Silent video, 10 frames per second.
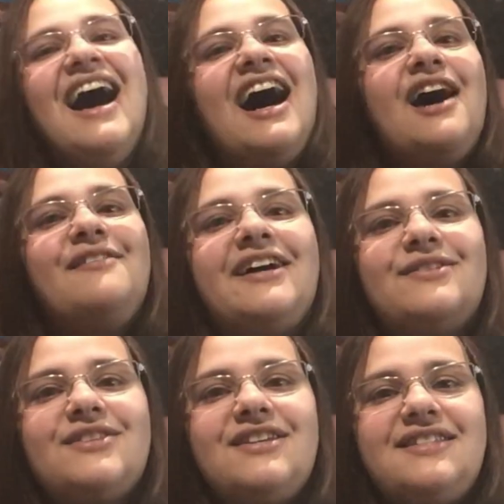I
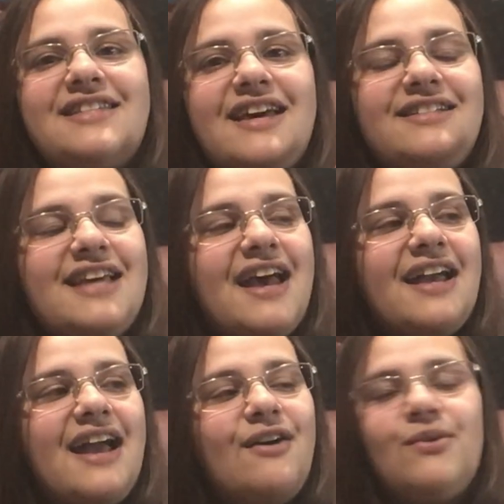also tag
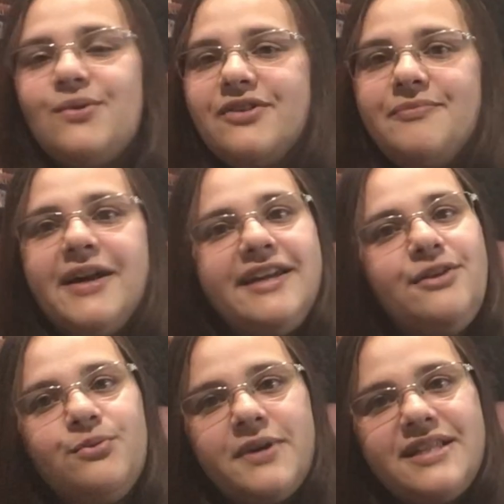out all of my
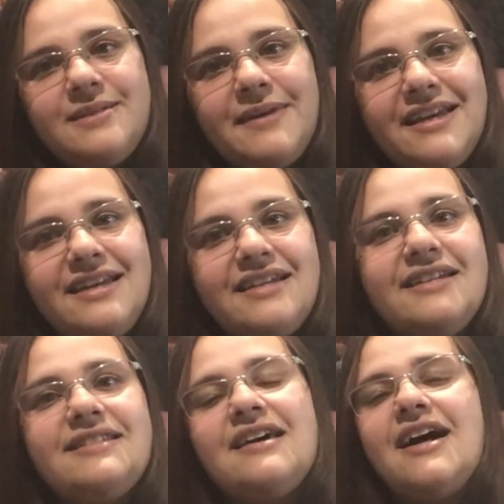needle minder
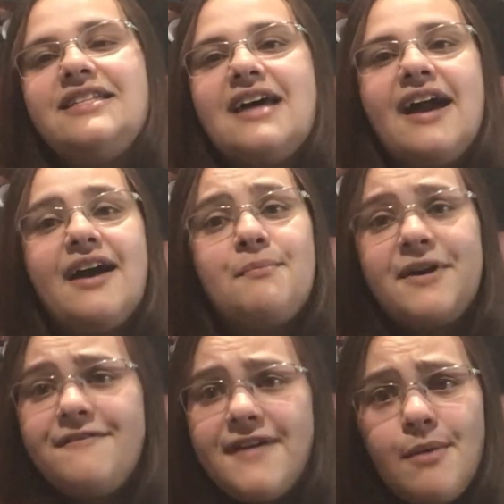makers. I tag out my
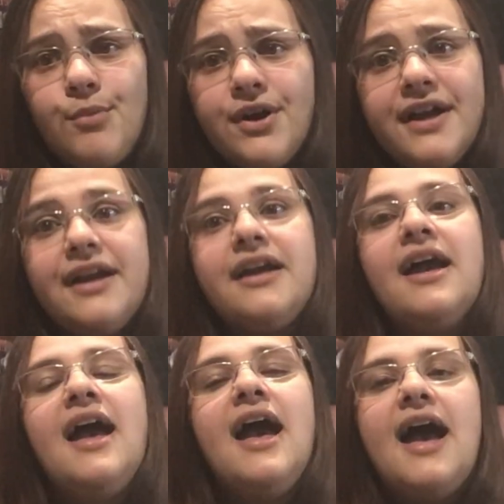fabric,
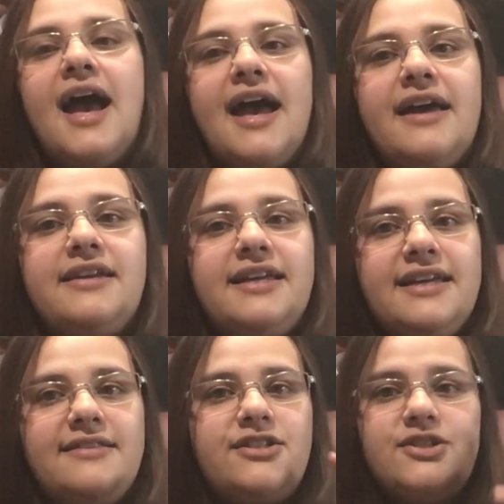and
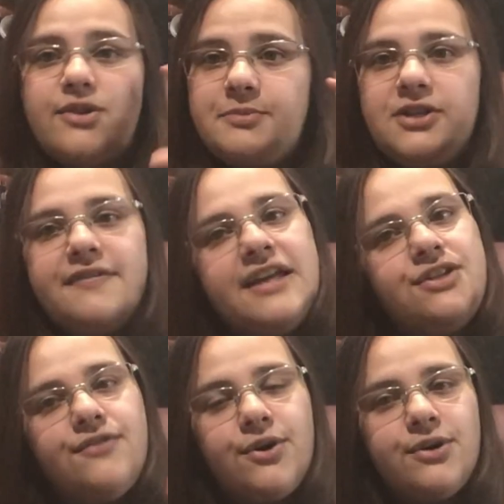in the description of each
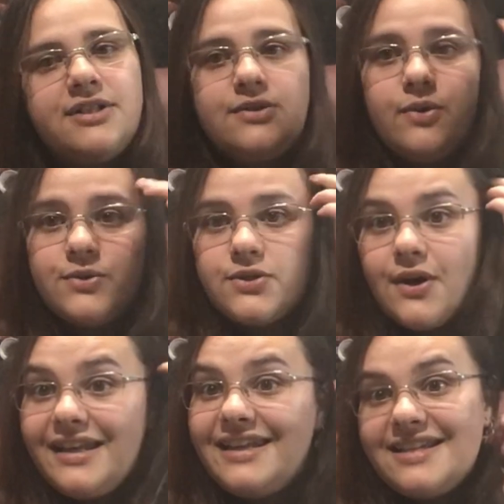photo is also
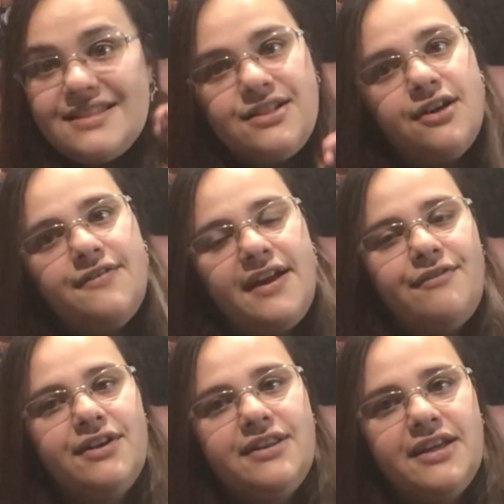a list of
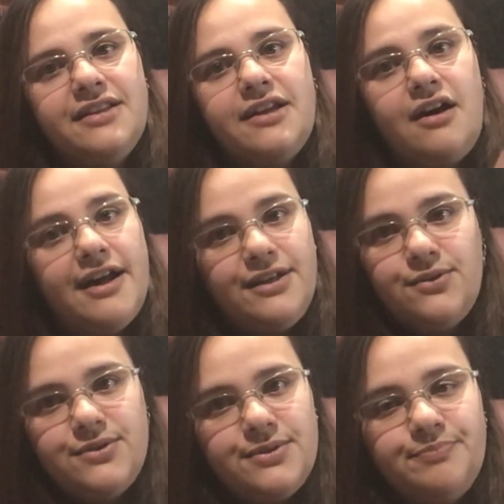everything that I
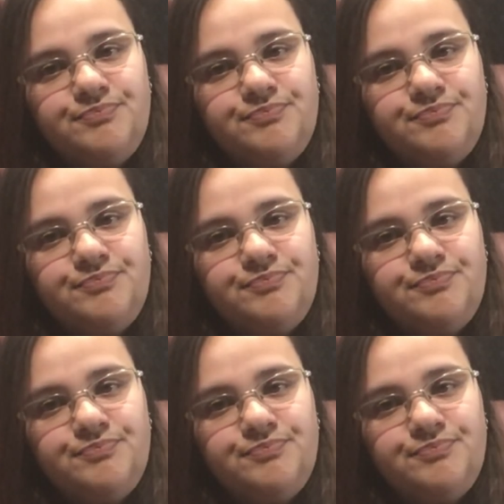use.